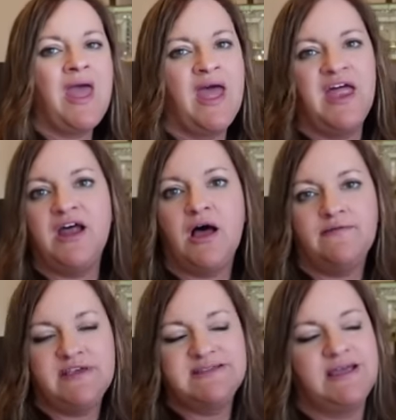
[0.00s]
And
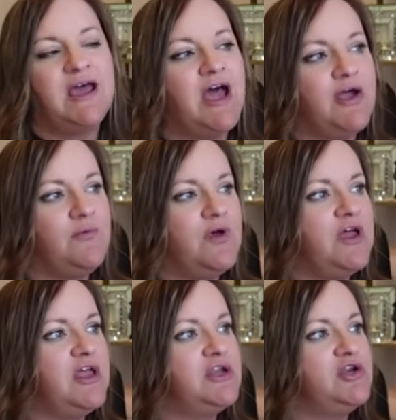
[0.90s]
obviously I
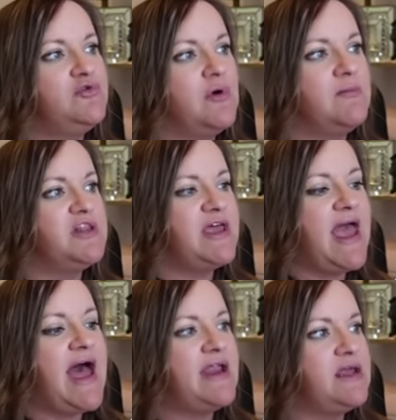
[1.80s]
would normally
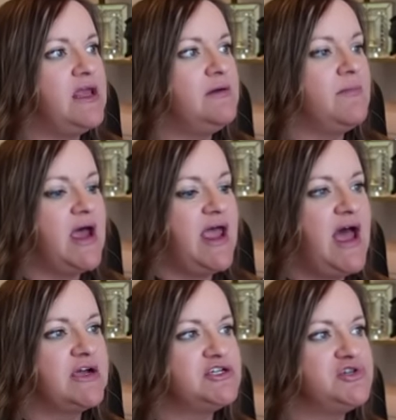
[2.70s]
add in my
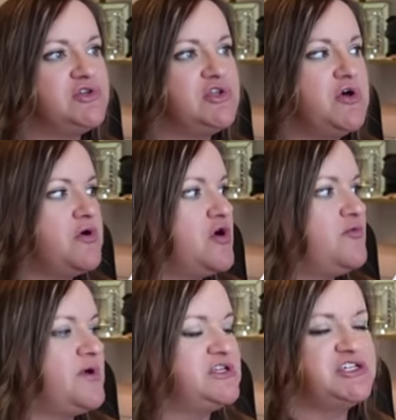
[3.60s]
actual logo,
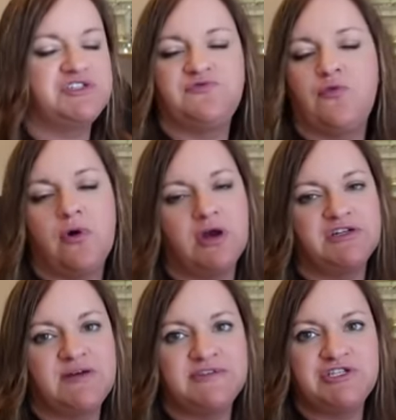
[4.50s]
but just for
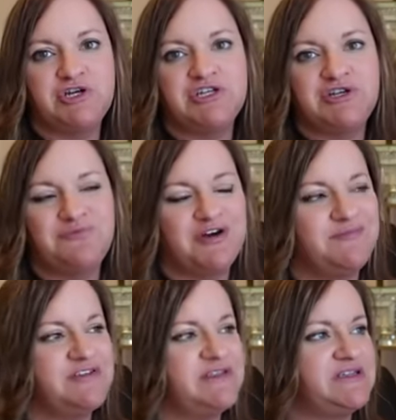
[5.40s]
demonstration
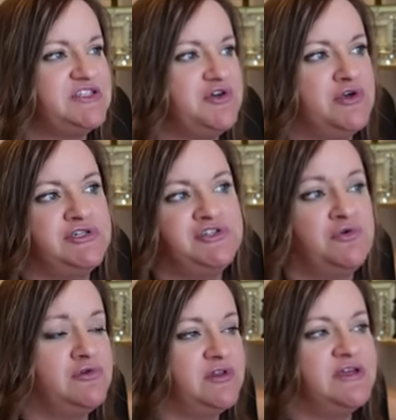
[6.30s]
purposes, you could
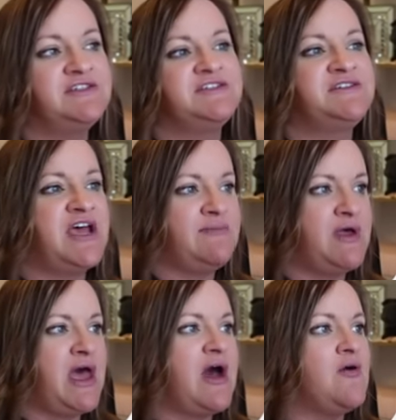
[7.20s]
totally just type
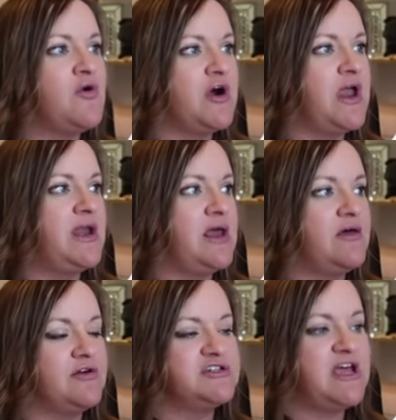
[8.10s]
it out or any
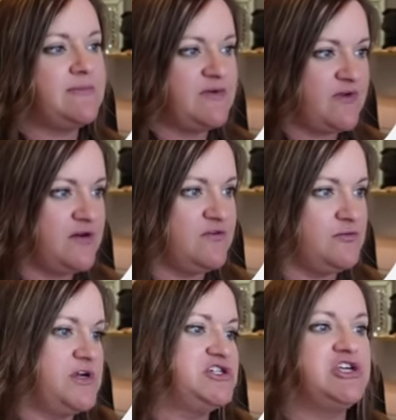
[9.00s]
other type of
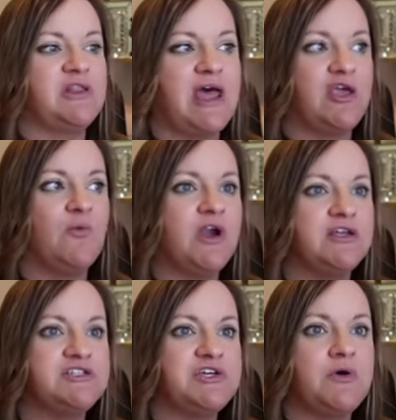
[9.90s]
information that you
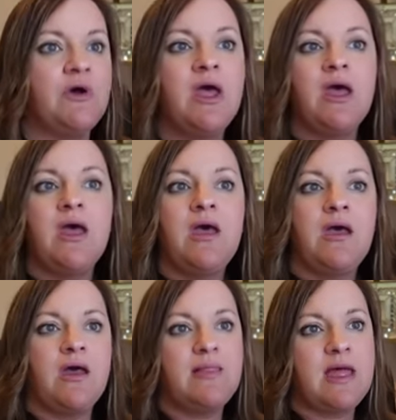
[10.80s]
wanted to.
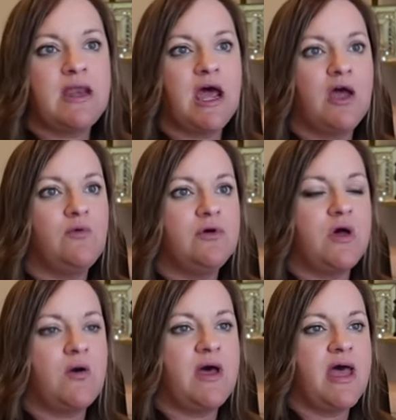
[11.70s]
And then I will
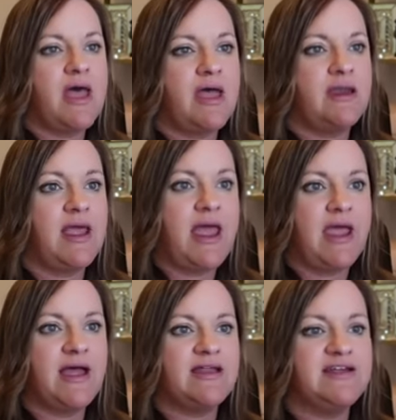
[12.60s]
go ahead
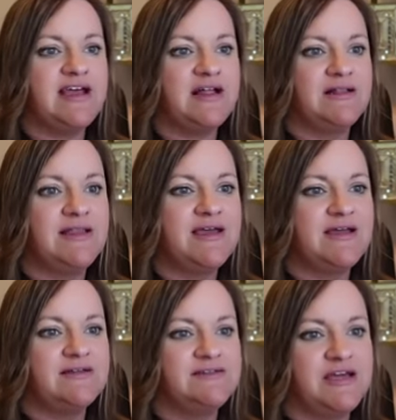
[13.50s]
and click
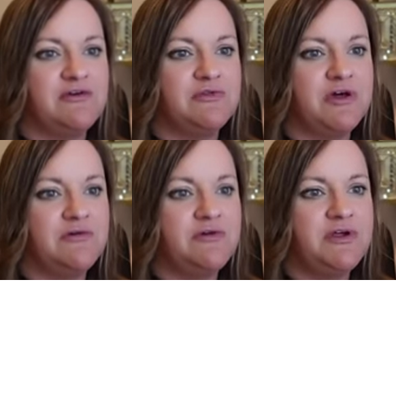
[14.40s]
download.